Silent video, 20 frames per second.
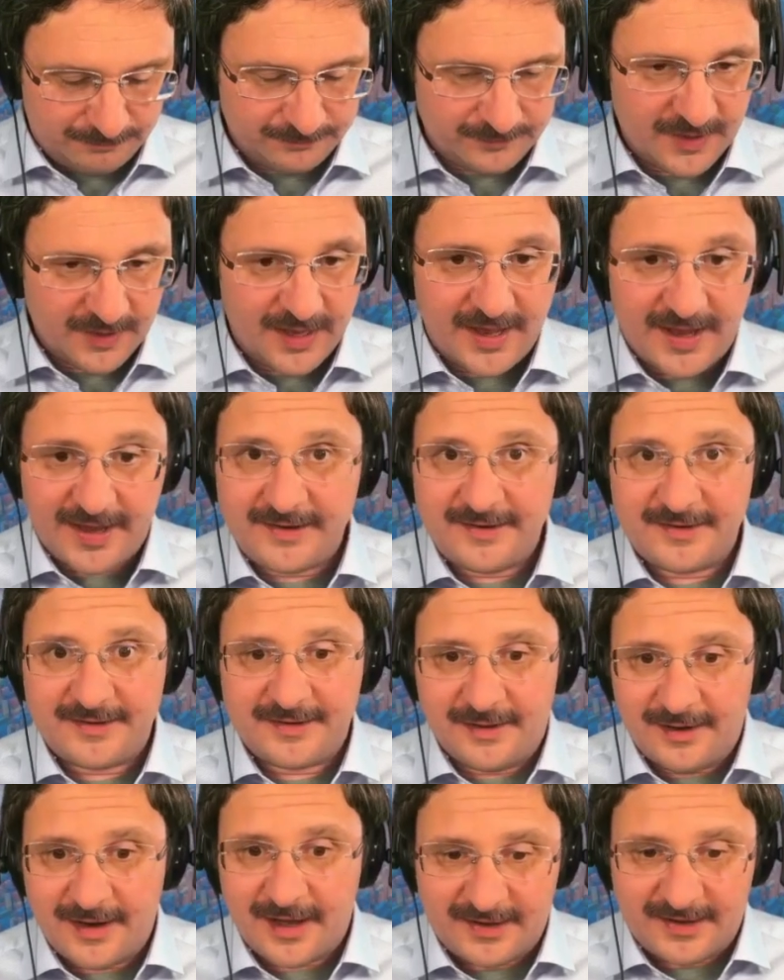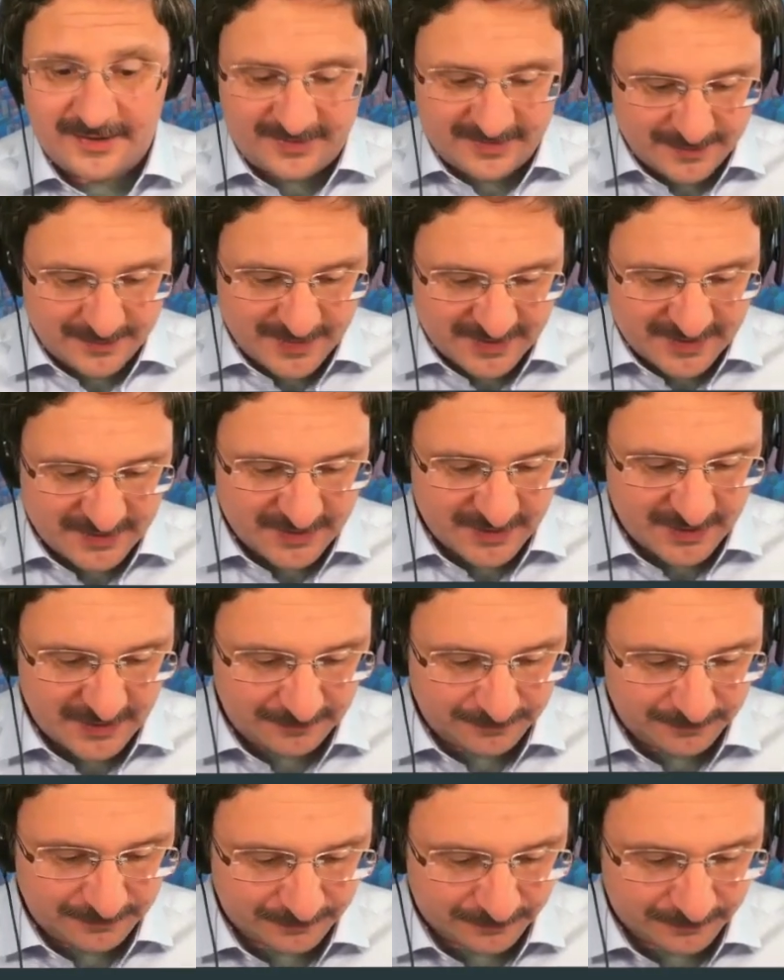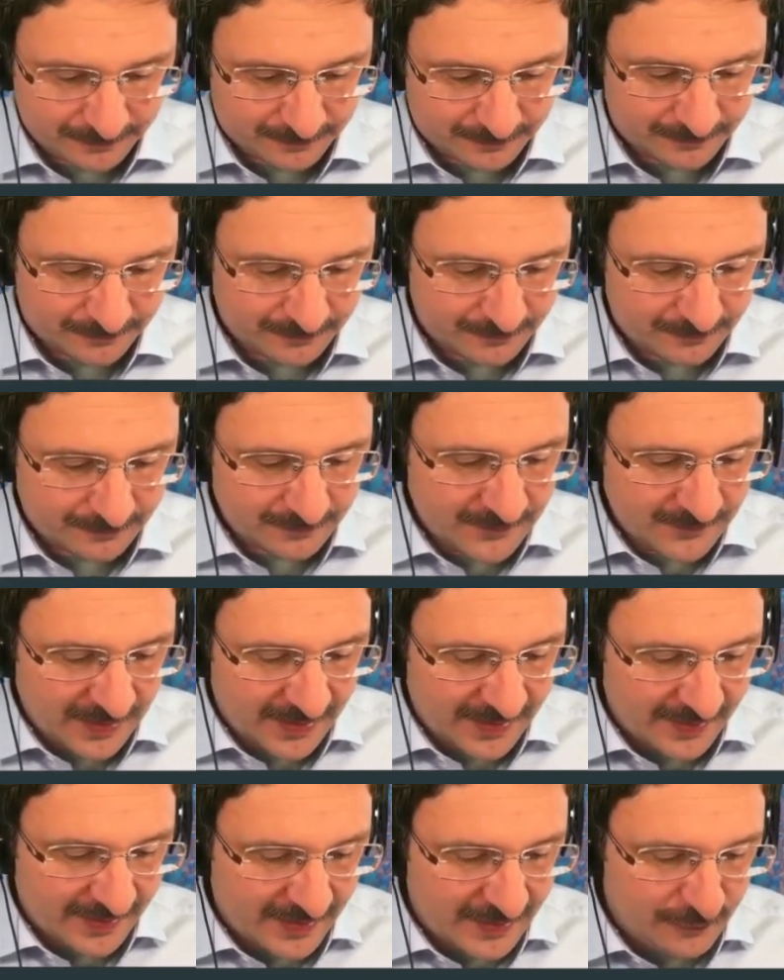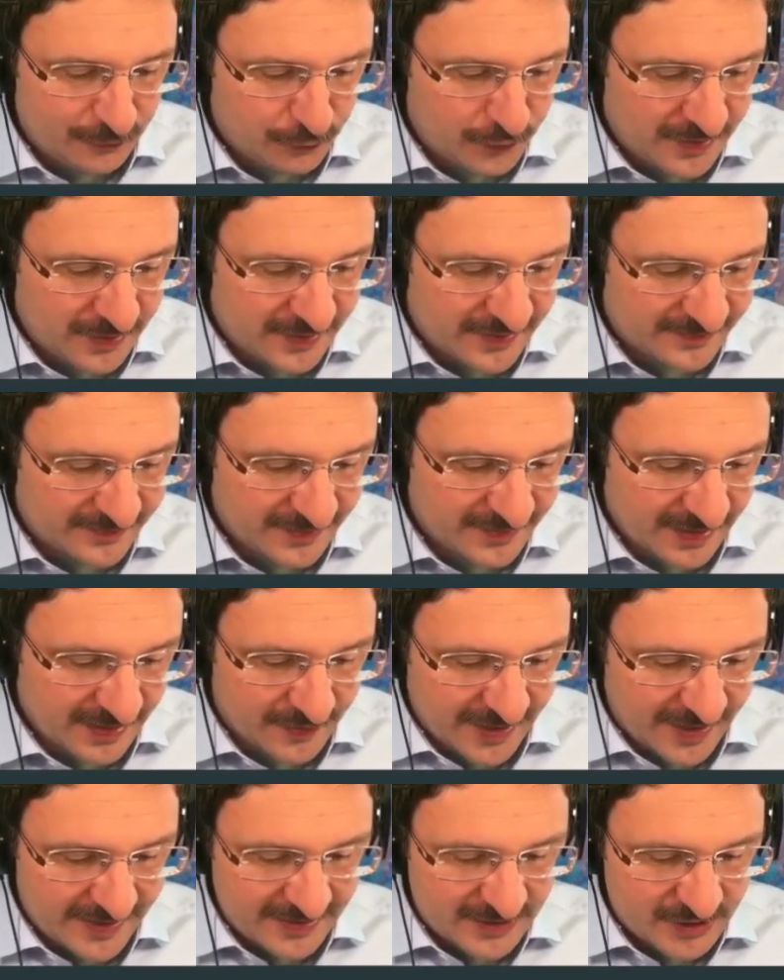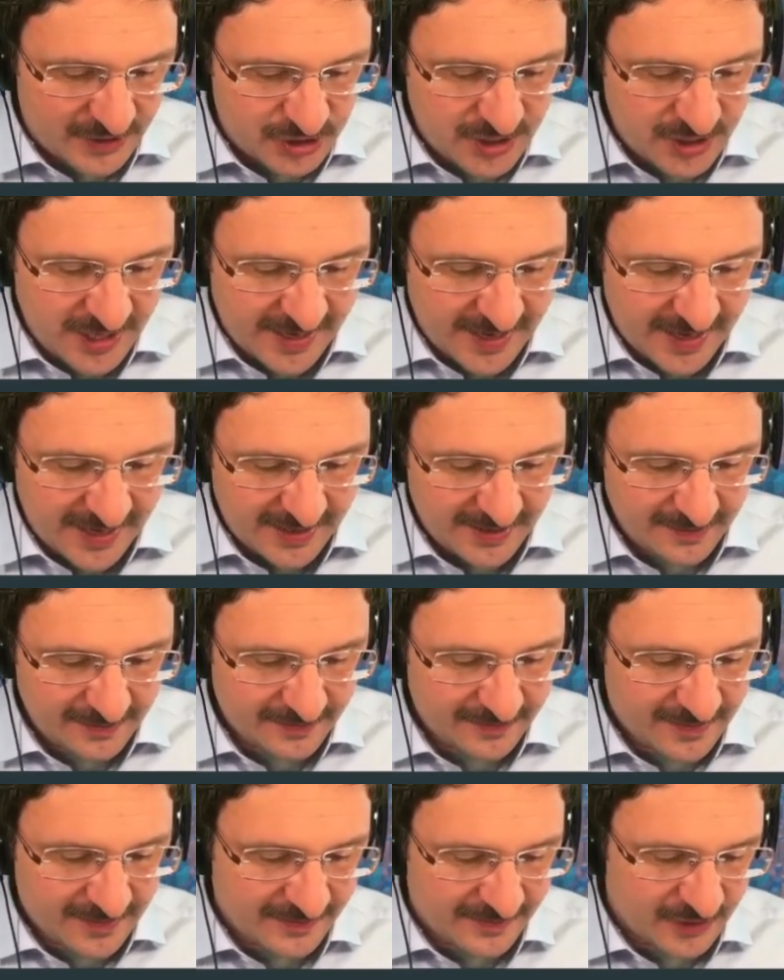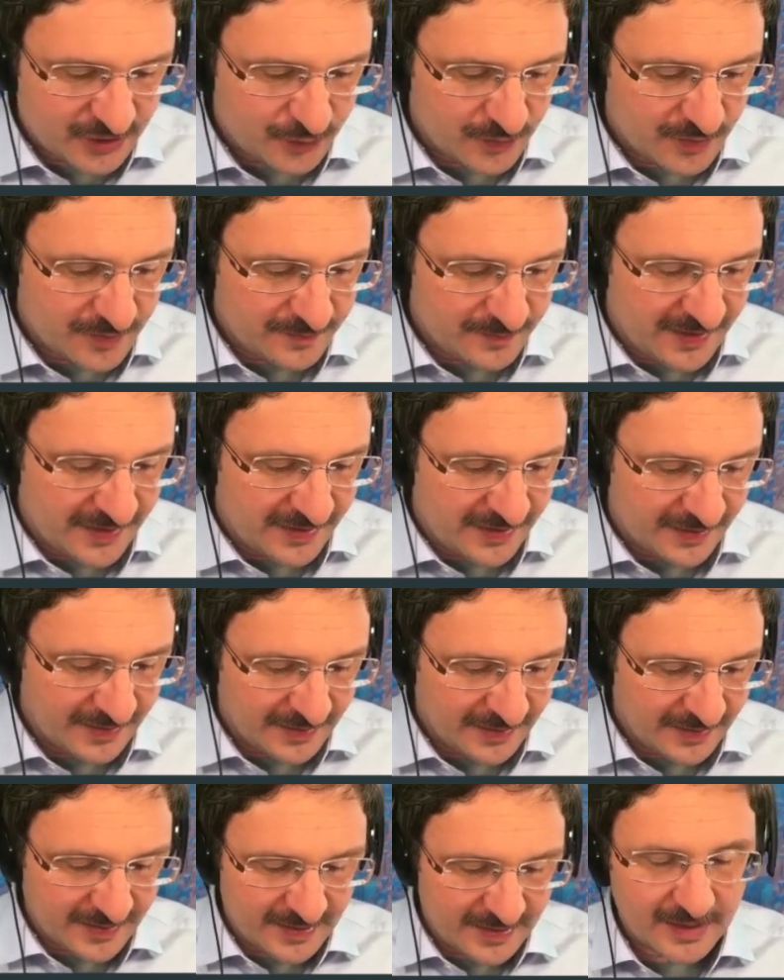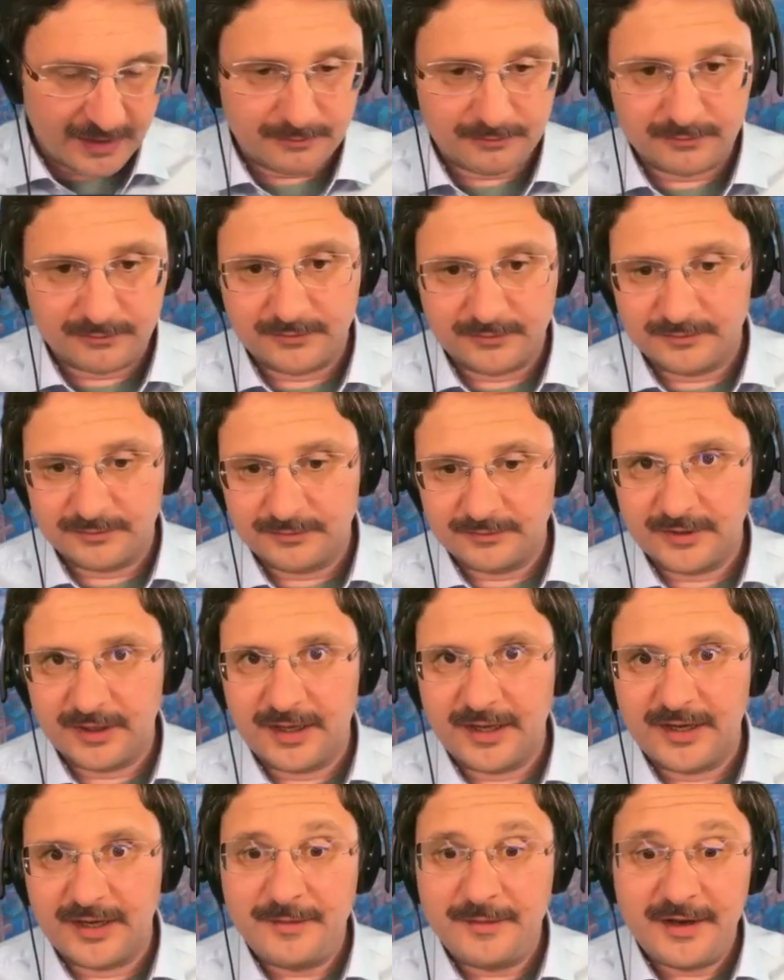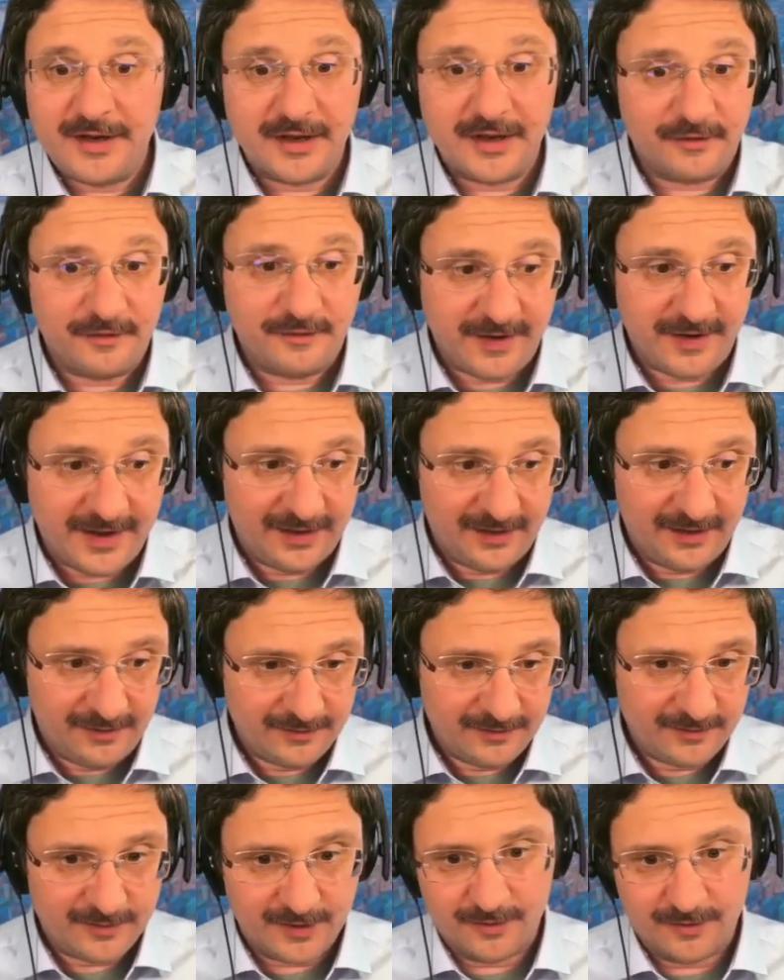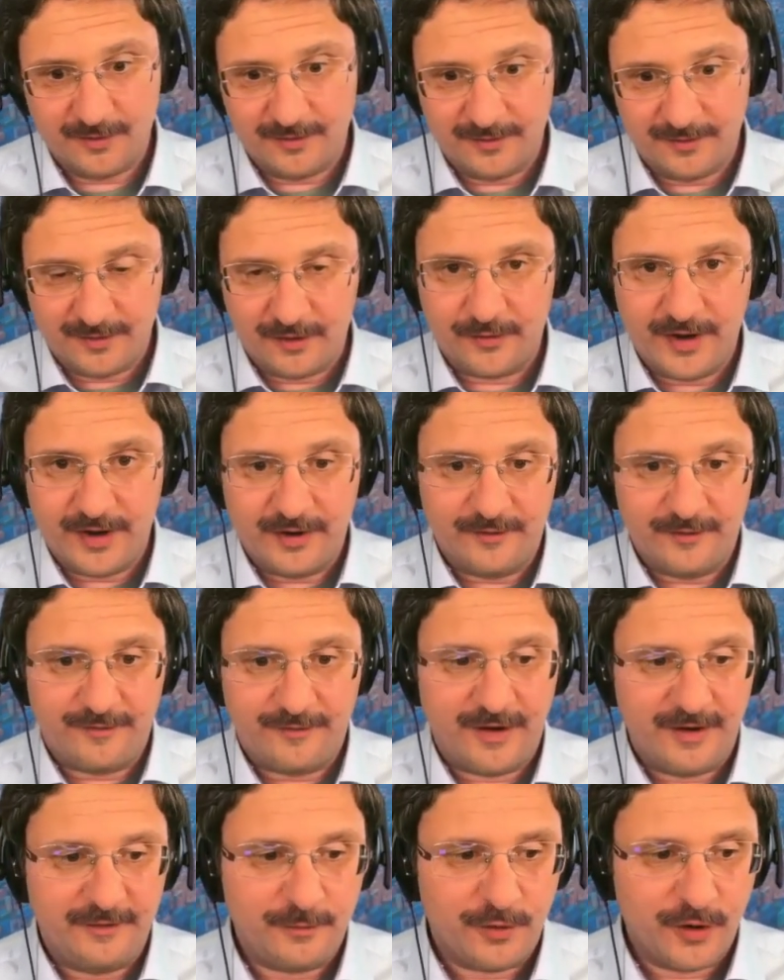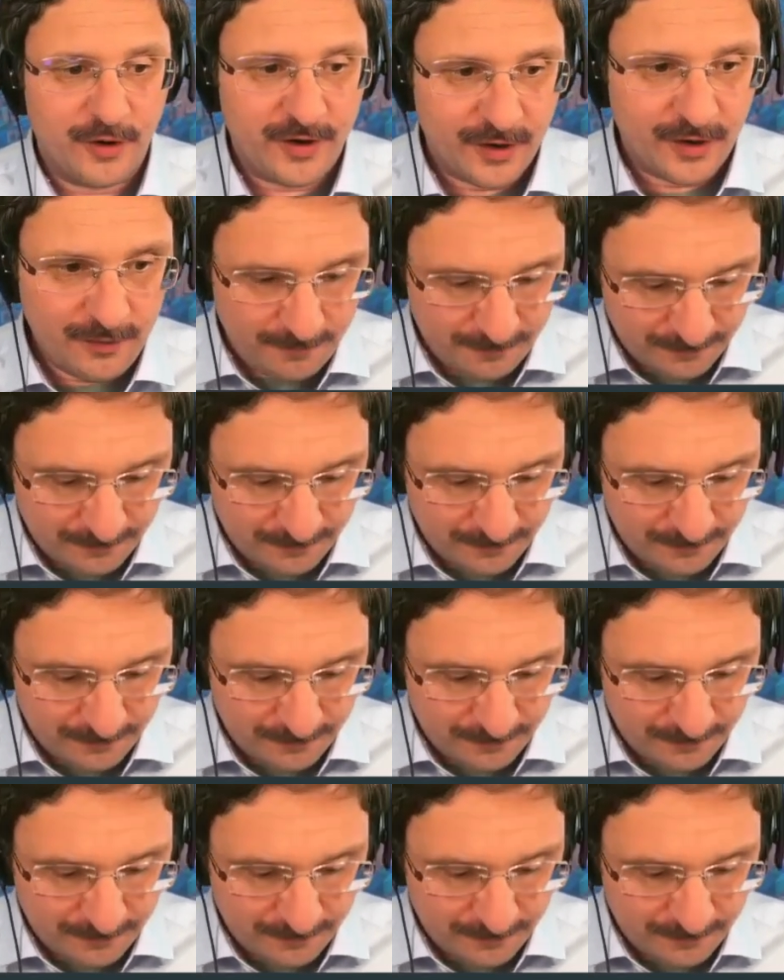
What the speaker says: As last semester, if we discover any cheating, then this will mean an immediate fail, so grade of 5.0.